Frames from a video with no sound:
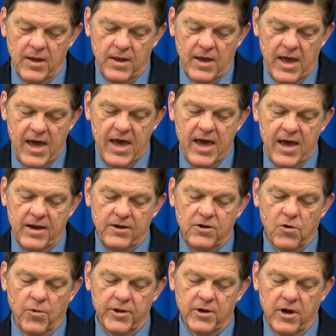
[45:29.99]
And,
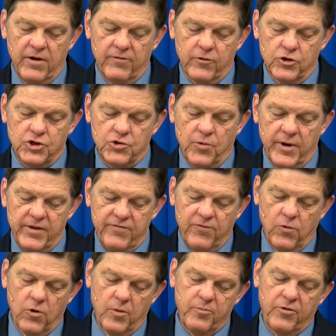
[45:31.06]
going on in verse
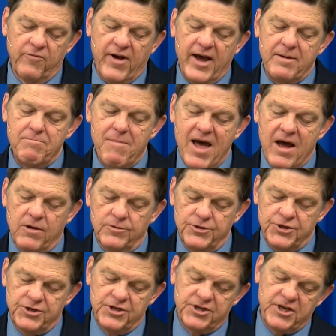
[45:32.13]
24, "Provide
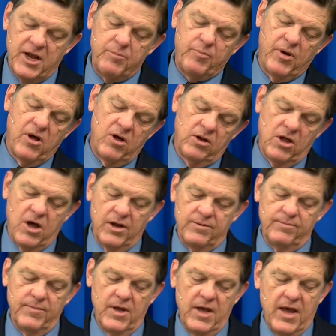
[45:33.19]
mounts to set Paul on,
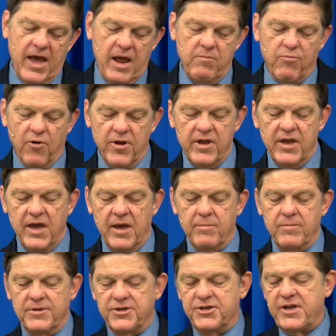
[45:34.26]
and bring
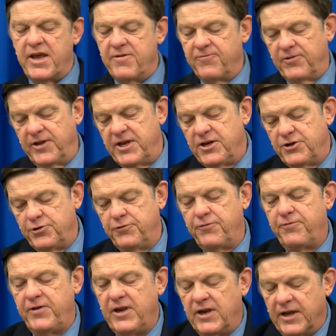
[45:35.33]
him safely to
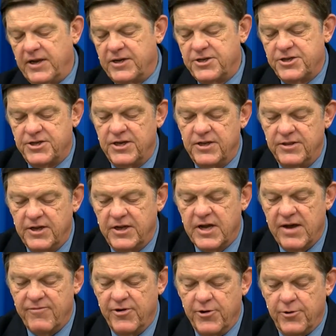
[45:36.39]
Felix, the
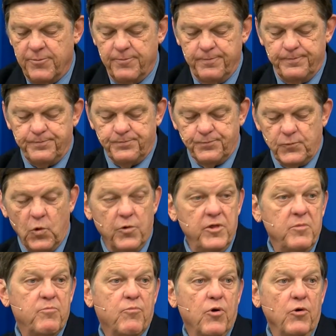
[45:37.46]
governor," or
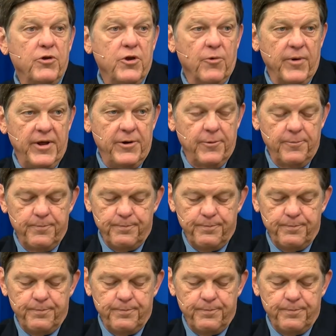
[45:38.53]
the procurator.